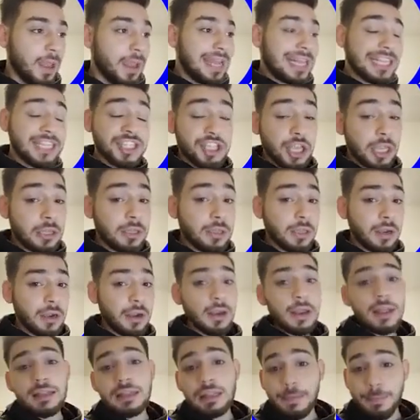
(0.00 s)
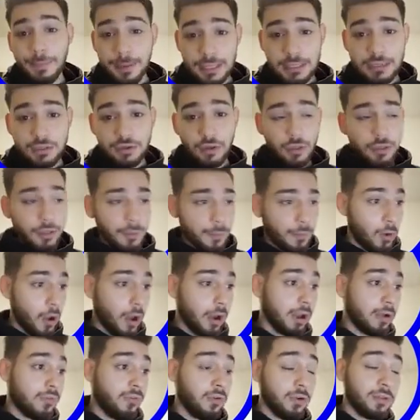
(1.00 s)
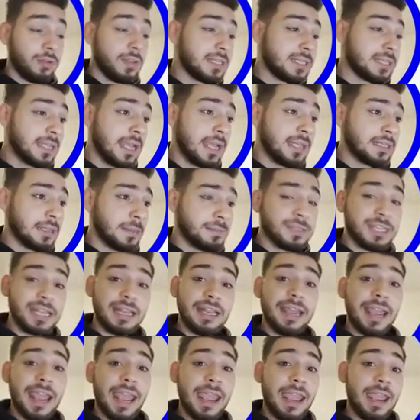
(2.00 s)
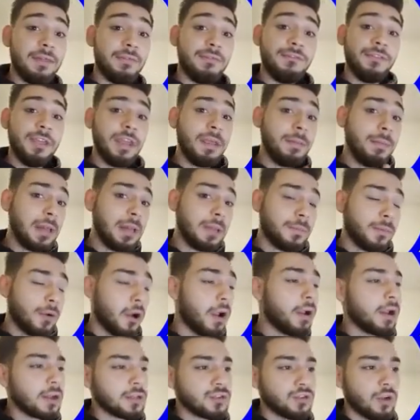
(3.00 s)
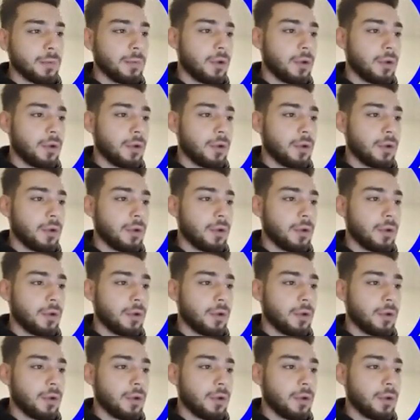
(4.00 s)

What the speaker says: Gender, it depends on the product. For in this case, I'm selling a female product, so I'm